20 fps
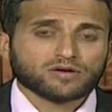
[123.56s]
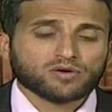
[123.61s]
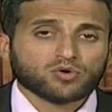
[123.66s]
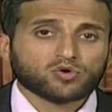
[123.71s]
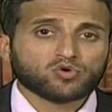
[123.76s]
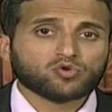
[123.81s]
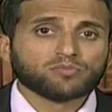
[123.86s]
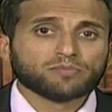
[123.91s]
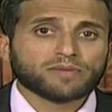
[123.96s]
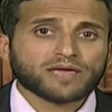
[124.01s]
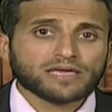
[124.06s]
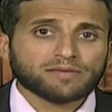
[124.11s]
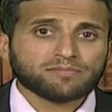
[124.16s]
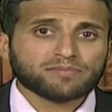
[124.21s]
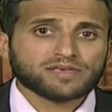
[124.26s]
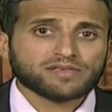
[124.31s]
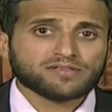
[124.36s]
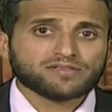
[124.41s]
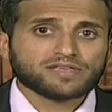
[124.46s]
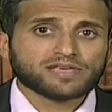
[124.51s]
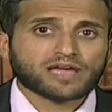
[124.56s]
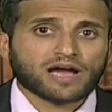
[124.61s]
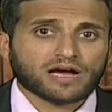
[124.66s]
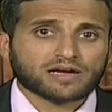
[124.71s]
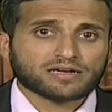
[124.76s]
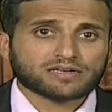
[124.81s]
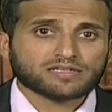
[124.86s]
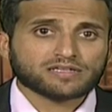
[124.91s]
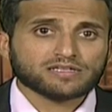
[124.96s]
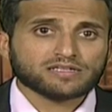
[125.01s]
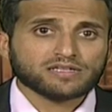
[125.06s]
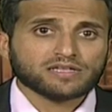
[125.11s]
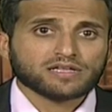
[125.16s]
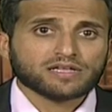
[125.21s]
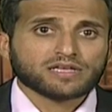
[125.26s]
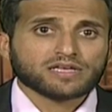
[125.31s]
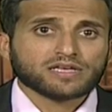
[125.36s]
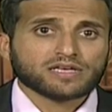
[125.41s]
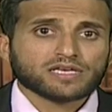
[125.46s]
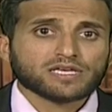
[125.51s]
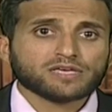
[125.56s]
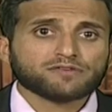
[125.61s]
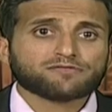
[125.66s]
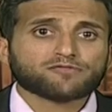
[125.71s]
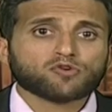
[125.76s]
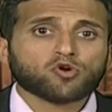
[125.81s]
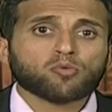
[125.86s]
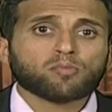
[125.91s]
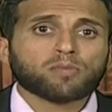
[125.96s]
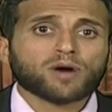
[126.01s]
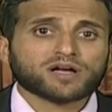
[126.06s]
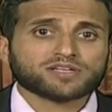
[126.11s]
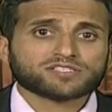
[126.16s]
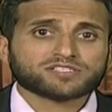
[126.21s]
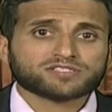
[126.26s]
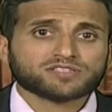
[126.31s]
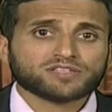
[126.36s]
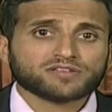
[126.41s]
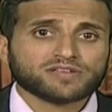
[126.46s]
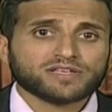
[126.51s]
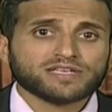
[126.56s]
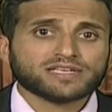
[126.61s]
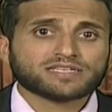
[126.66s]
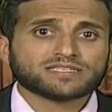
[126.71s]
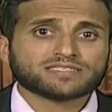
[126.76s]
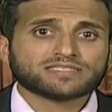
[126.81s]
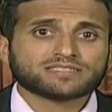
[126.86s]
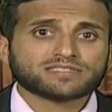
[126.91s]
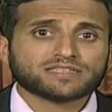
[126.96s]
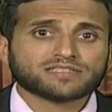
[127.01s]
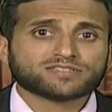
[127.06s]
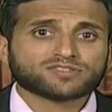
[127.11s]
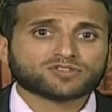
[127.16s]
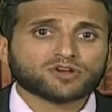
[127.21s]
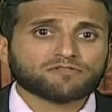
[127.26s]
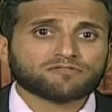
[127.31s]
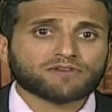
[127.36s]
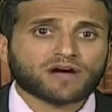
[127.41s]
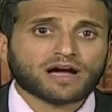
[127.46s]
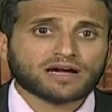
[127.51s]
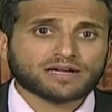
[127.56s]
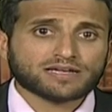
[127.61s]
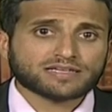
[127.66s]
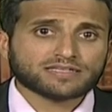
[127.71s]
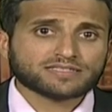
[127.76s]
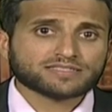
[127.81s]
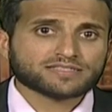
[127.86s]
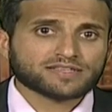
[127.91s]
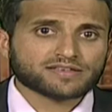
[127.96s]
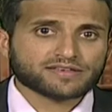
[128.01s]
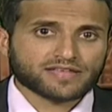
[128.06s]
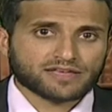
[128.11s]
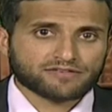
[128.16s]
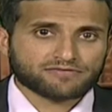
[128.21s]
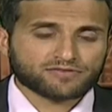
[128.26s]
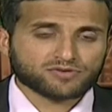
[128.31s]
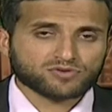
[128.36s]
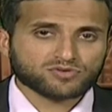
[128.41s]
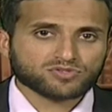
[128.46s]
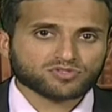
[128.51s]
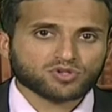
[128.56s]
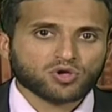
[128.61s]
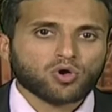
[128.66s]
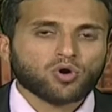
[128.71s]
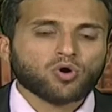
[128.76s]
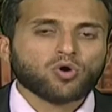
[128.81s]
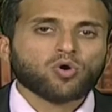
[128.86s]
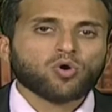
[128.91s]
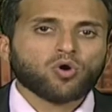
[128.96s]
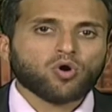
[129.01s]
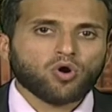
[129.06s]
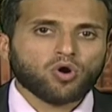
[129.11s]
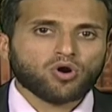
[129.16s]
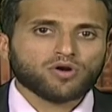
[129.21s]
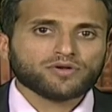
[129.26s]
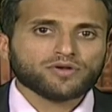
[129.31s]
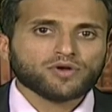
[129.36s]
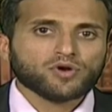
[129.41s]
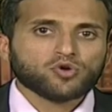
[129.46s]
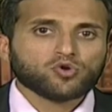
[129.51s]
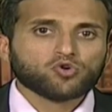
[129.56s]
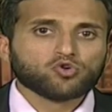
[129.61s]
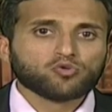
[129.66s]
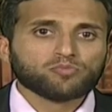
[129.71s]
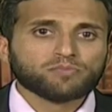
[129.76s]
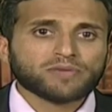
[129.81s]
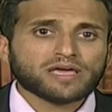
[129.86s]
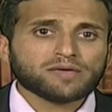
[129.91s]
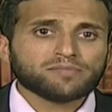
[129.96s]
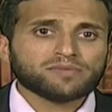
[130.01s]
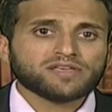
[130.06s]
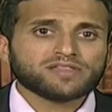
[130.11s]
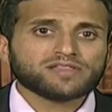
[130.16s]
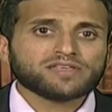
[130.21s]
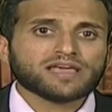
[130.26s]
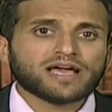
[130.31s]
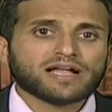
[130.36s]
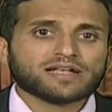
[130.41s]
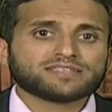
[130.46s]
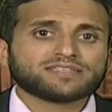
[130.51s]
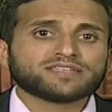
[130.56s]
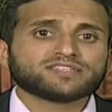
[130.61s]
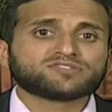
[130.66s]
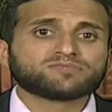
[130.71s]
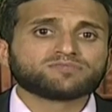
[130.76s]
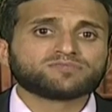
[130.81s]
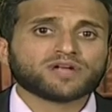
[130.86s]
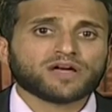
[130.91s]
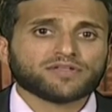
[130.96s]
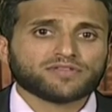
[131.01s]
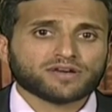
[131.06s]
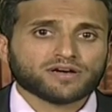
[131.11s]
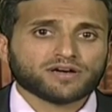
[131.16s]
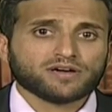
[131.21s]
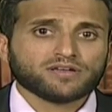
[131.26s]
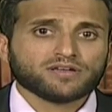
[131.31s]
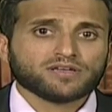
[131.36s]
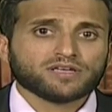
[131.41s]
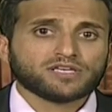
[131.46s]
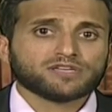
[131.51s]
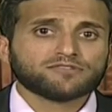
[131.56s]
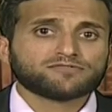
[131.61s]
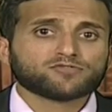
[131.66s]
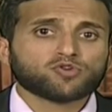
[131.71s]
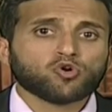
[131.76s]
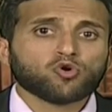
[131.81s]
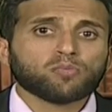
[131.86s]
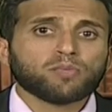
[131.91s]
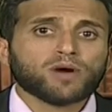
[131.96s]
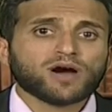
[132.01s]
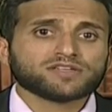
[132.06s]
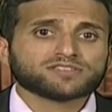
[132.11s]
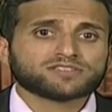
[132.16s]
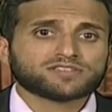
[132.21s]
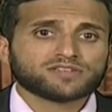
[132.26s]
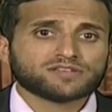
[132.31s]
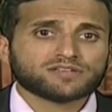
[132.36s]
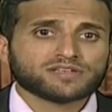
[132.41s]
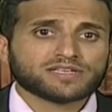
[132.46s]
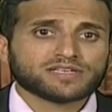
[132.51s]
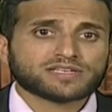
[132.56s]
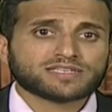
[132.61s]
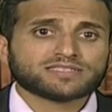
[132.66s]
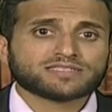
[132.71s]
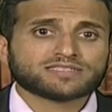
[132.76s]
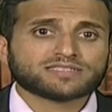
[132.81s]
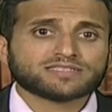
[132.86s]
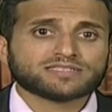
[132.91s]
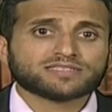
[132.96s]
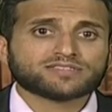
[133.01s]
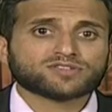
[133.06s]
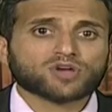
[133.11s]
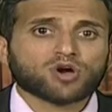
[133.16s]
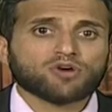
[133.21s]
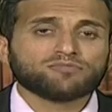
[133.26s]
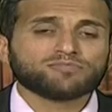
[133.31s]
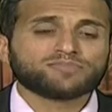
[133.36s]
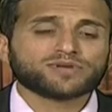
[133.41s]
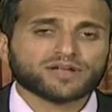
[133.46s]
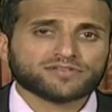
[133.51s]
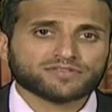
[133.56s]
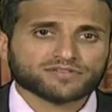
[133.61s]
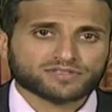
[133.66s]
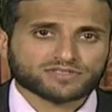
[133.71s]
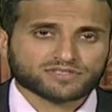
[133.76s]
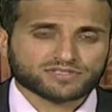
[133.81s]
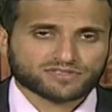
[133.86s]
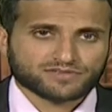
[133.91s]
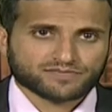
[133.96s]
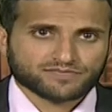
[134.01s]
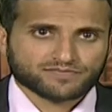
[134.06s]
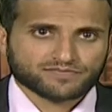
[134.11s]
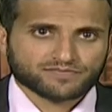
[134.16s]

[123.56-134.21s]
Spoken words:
who may be the uncle, if co-parsonary consists of uncles and nephews, or who may be the eldest brother if co-parsonary consists of brothers.